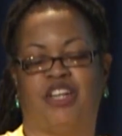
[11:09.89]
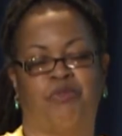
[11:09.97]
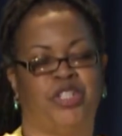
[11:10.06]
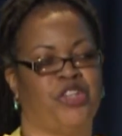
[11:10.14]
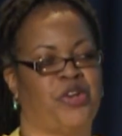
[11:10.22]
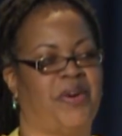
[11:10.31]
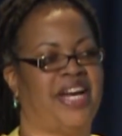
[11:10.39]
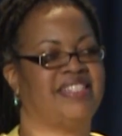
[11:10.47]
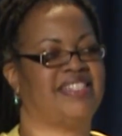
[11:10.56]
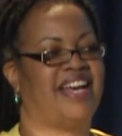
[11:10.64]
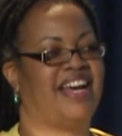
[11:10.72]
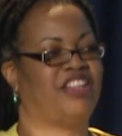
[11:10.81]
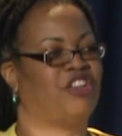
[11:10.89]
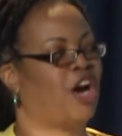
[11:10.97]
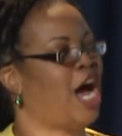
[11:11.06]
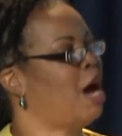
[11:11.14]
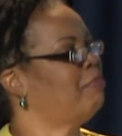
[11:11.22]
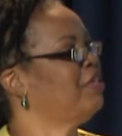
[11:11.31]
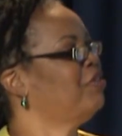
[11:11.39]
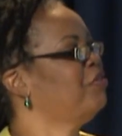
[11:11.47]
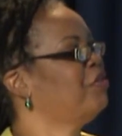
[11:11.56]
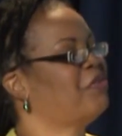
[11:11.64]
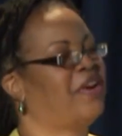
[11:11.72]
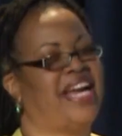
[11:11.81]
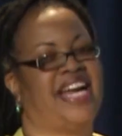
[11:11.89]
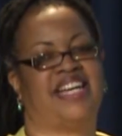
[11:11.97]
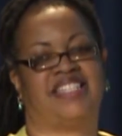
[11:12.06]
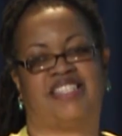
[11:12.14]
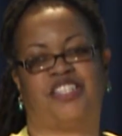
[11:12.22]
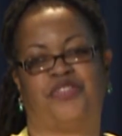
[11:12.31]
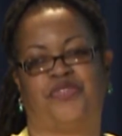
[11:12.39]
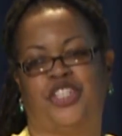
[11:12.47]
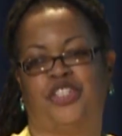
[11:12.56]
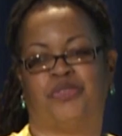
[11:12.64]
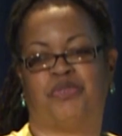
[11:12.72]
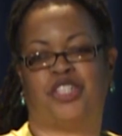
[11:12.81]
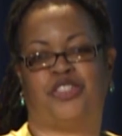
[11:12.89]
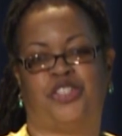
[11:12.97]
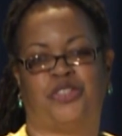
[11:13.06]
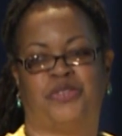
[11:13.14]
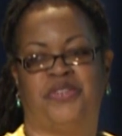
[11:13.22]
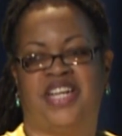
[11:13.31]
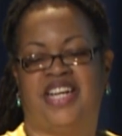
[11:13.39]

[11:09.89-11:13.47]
And when you go outside, they're hopping through the grass that's filled with dew.